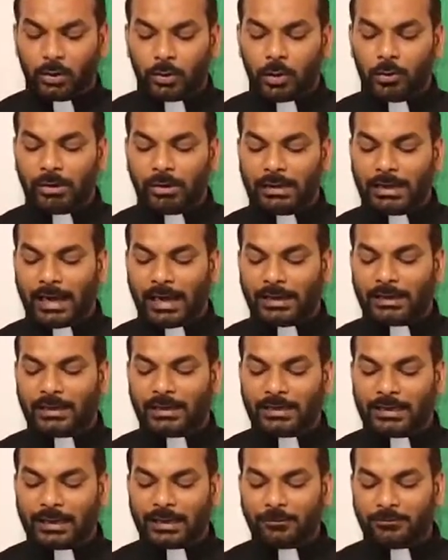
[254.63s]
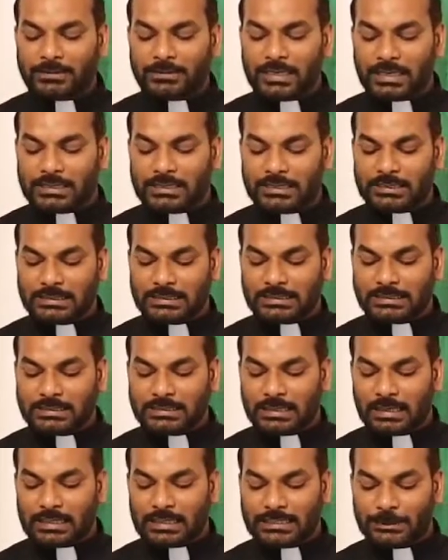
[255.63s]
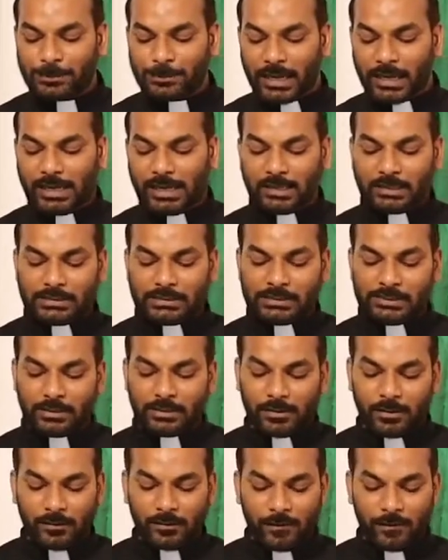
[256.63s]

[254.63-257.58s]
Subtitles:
COVID-19 gives us space